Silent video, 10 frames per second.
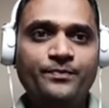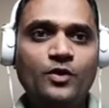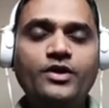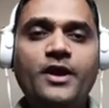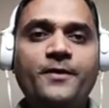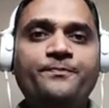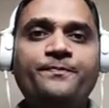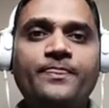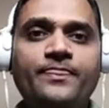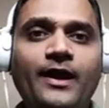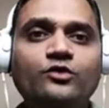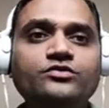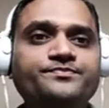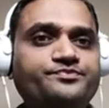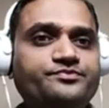Okay,
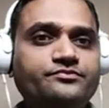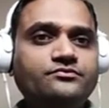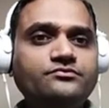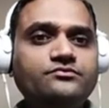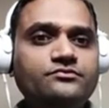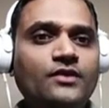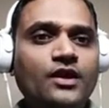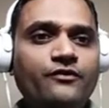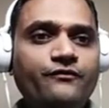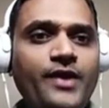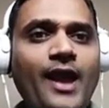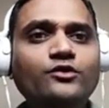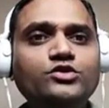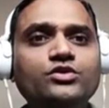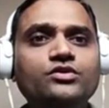now we
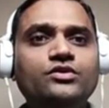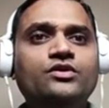have to